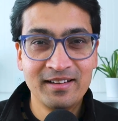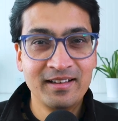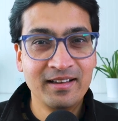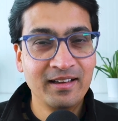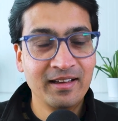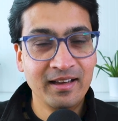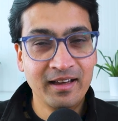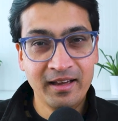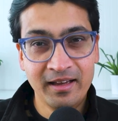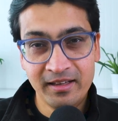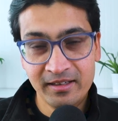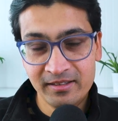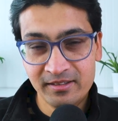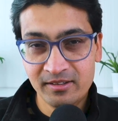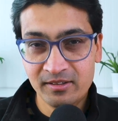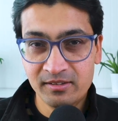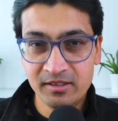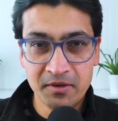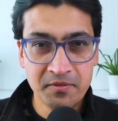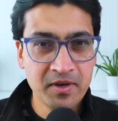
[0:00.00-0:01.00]
and
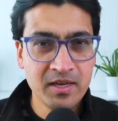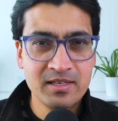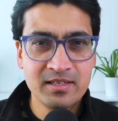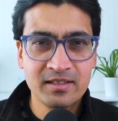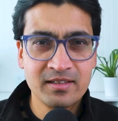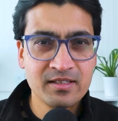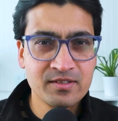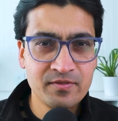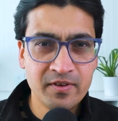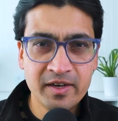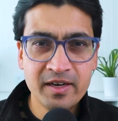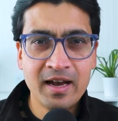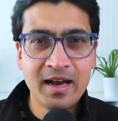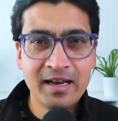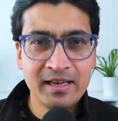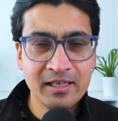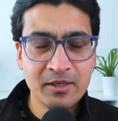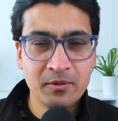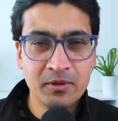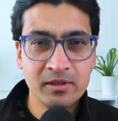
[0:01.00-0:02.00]
Navatic is very high
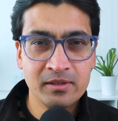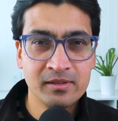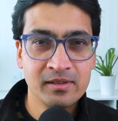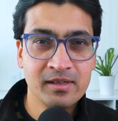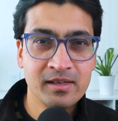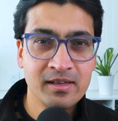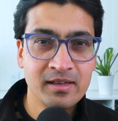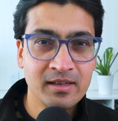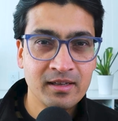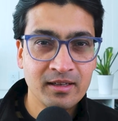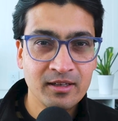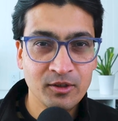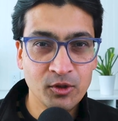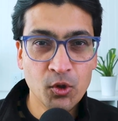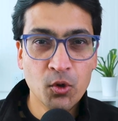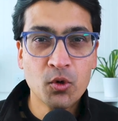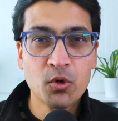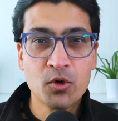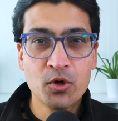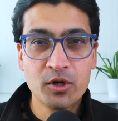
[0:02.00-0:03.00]
level,
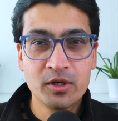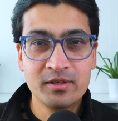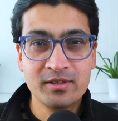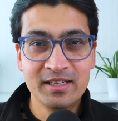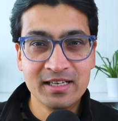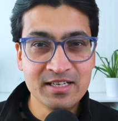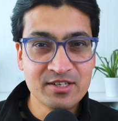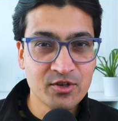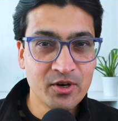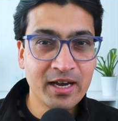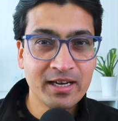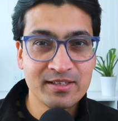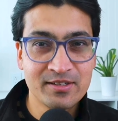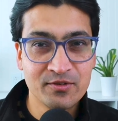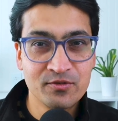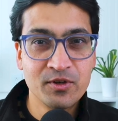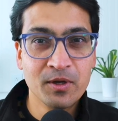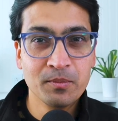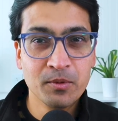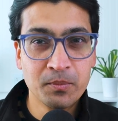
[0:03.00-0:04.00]
no code interactive
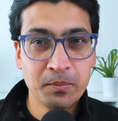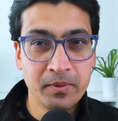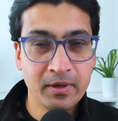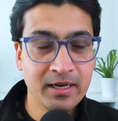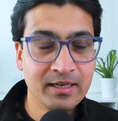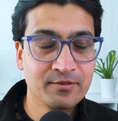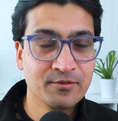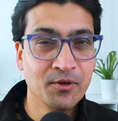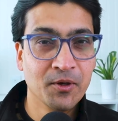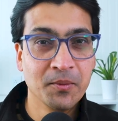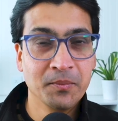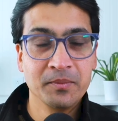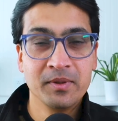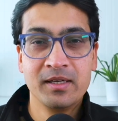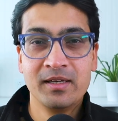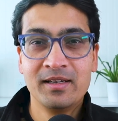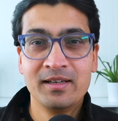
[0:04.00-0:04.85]
demo platform.